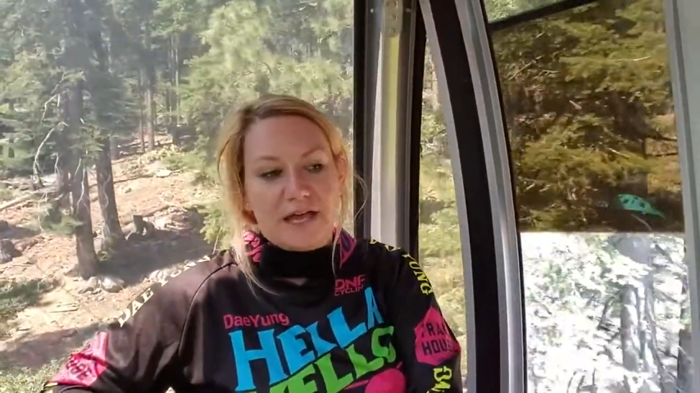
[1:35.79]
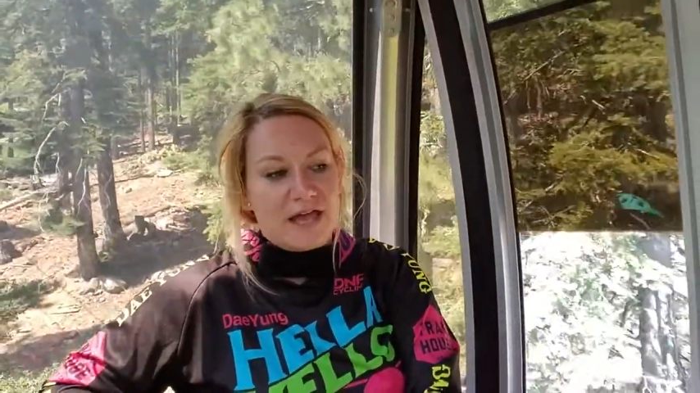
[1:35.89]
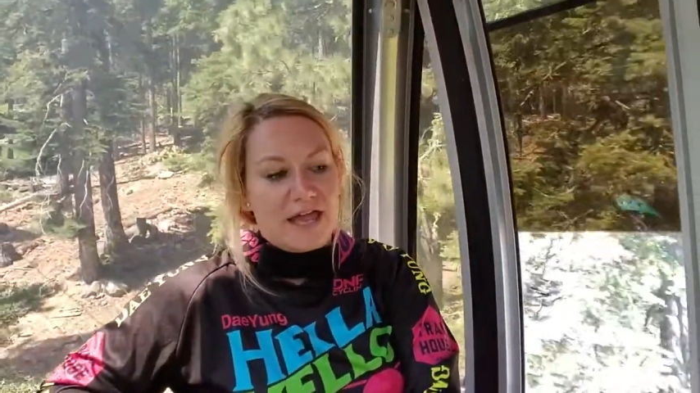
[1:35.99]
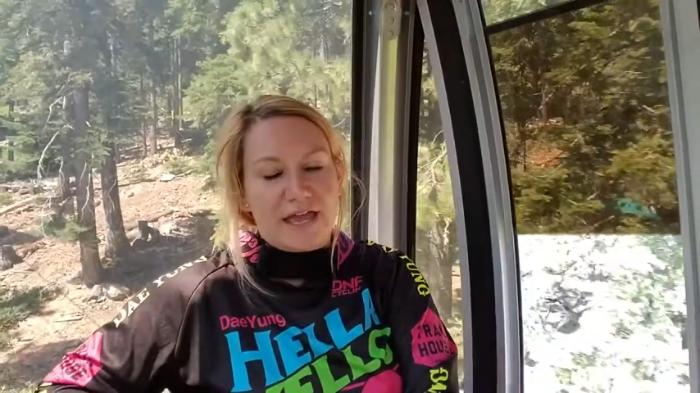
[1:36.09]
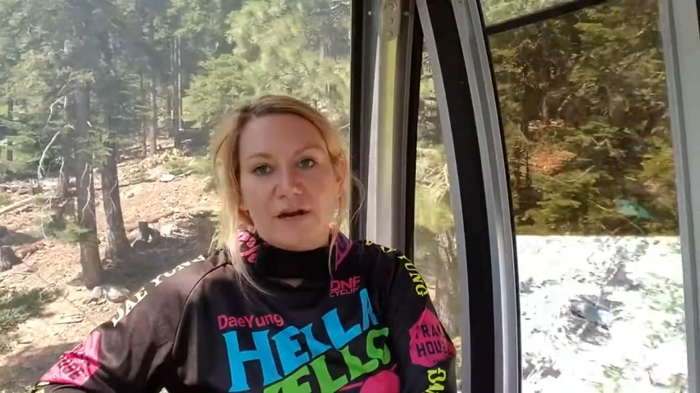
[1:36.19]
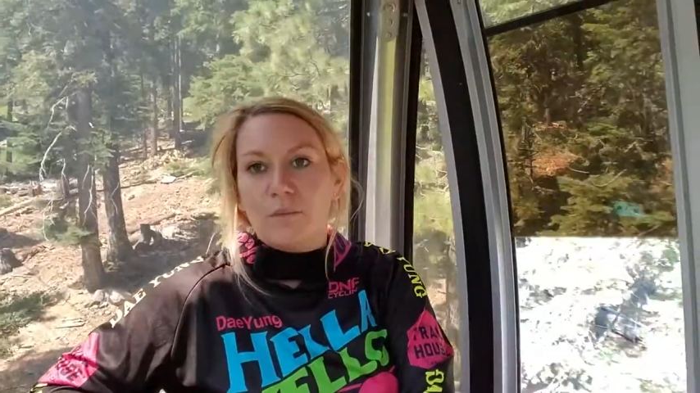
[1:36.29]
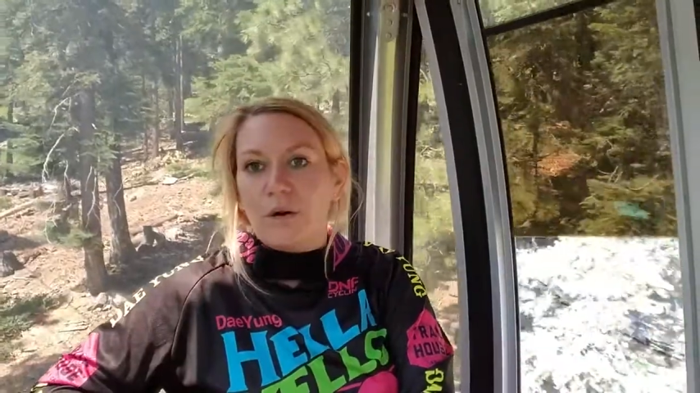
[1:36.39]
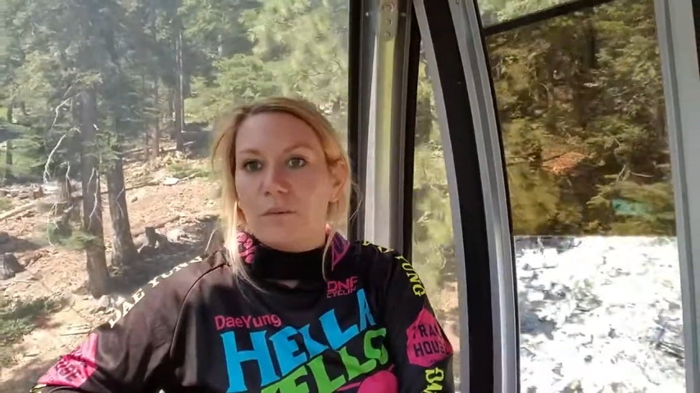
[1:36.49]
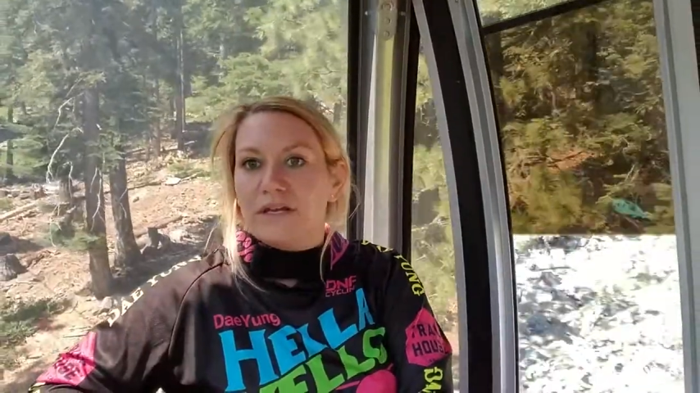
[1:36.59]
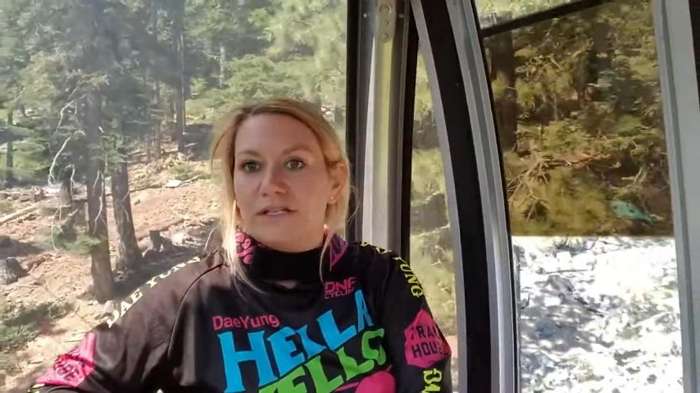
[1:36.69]
And
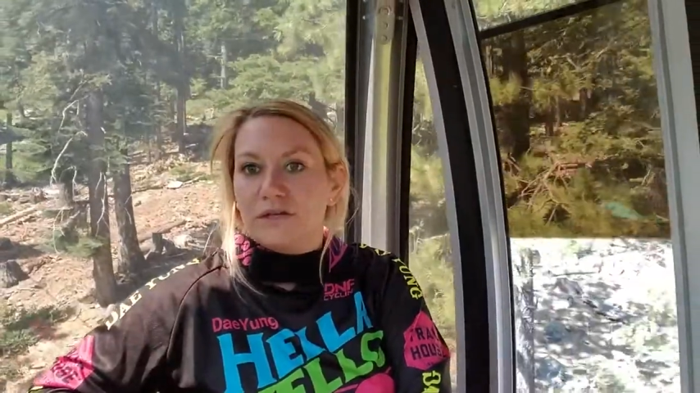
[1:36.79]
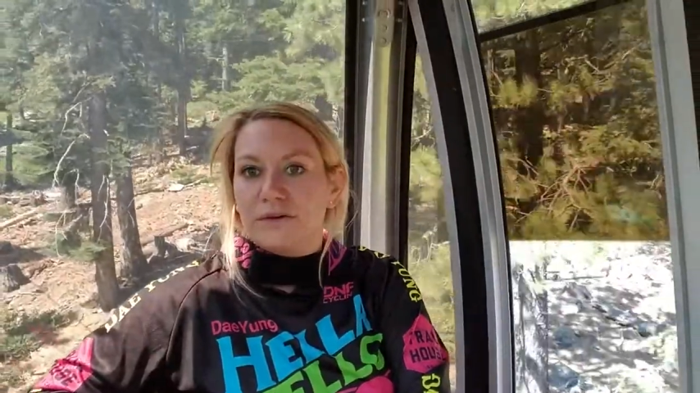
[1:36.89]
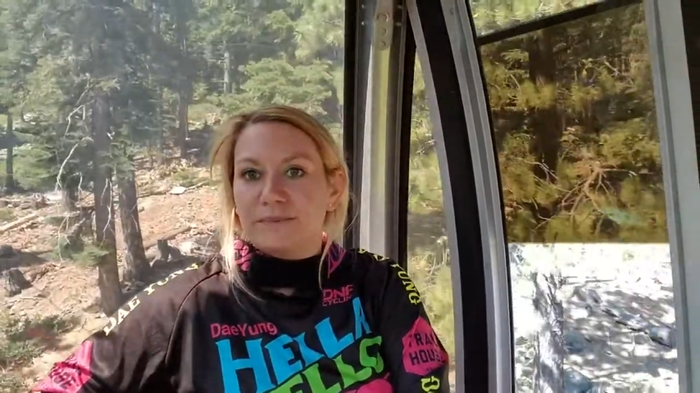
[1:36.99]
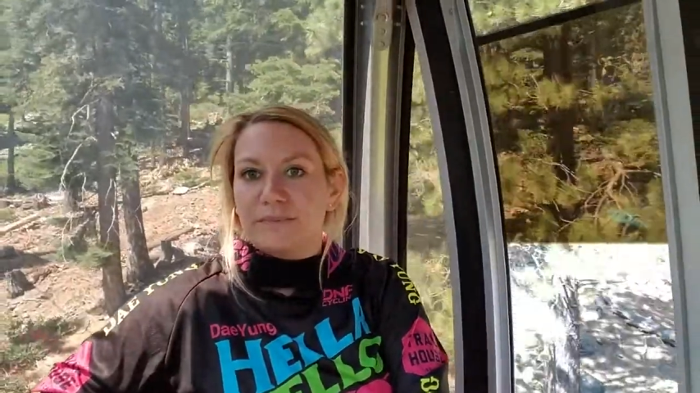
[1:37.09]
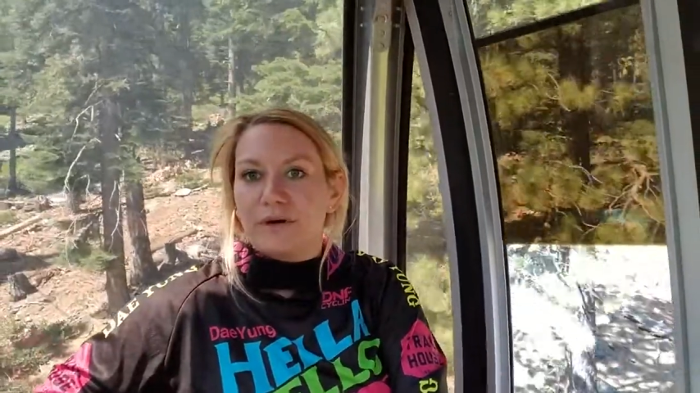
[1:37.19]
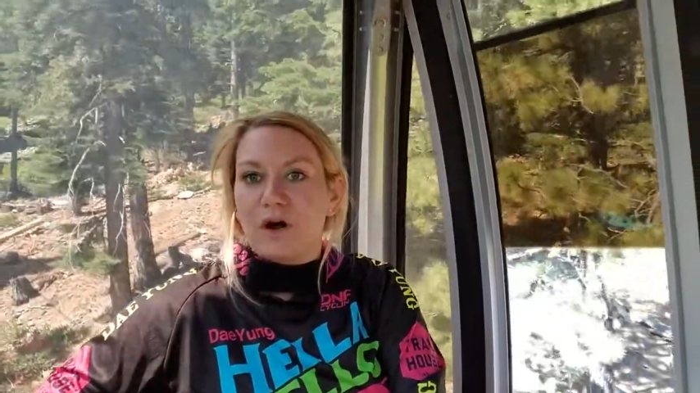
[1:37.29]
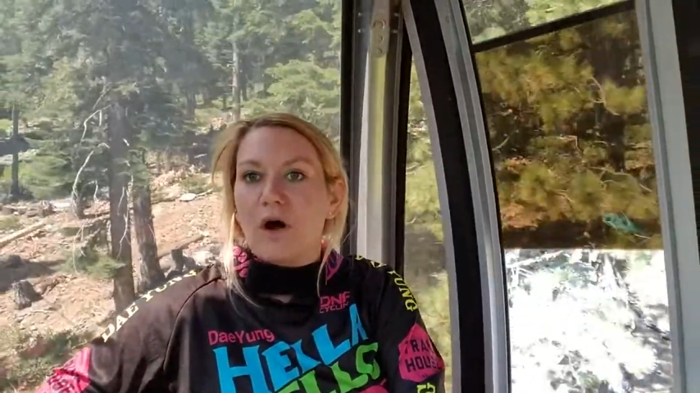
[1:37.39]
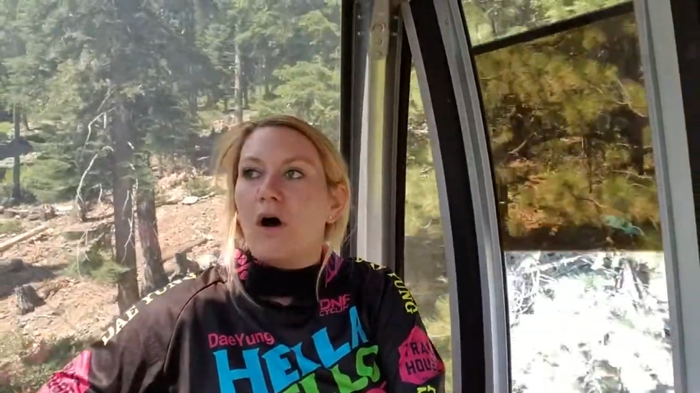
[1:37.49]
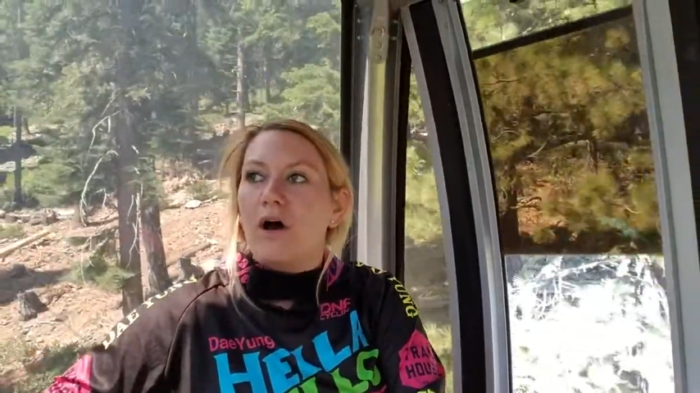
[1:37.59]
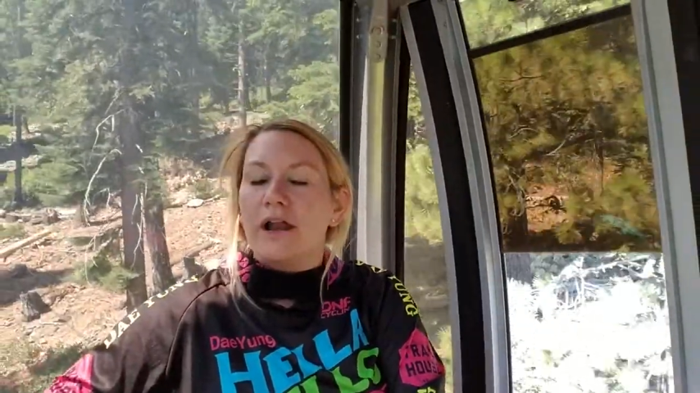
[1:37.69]
what we do is put
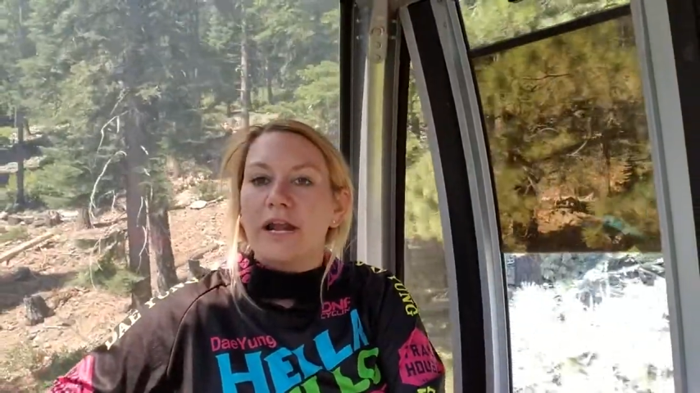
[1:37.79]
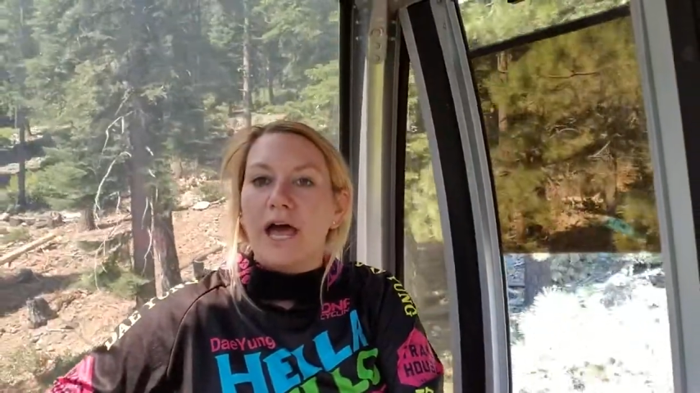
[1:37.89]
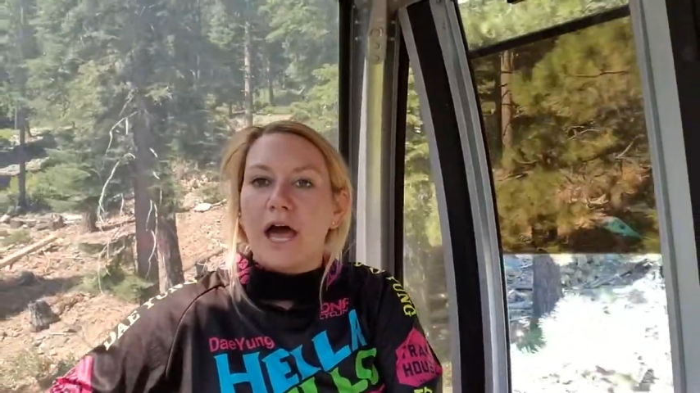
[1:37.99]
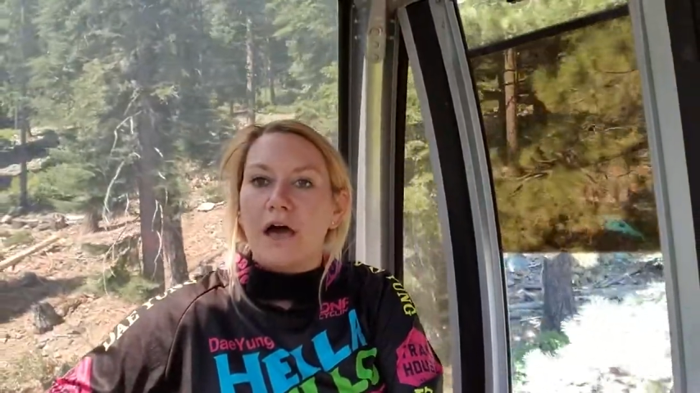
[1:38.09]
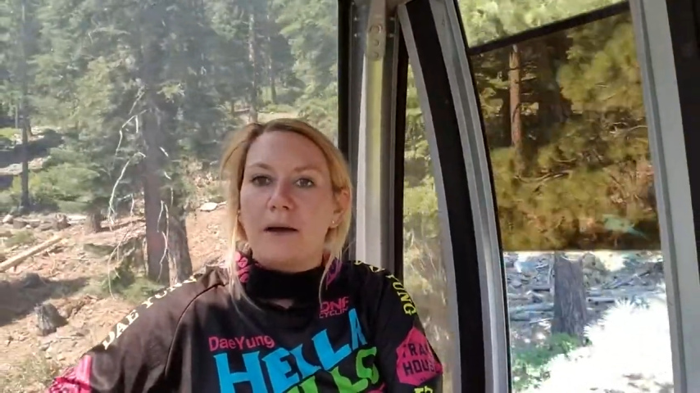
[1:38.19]
on